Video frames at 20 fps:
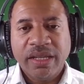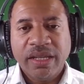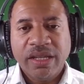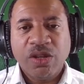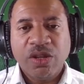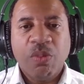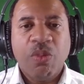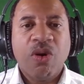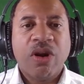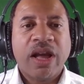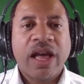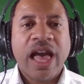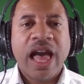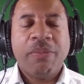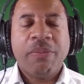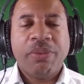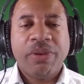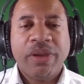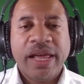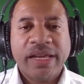the more
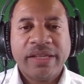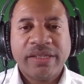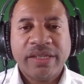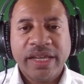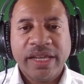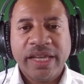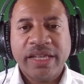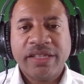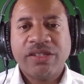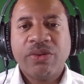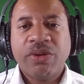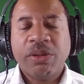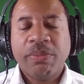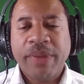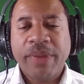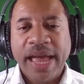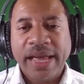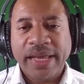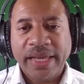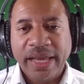complex it gets on the
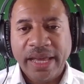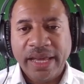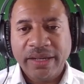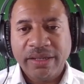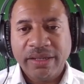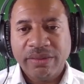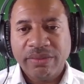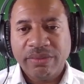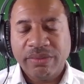back end.